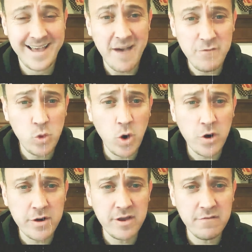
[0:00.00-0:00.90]
Have you
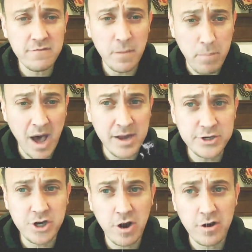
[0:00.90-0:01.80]
heard of Bond
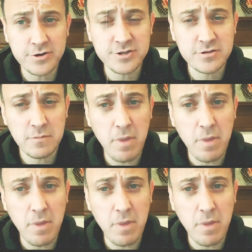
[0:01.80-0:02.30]
Charge?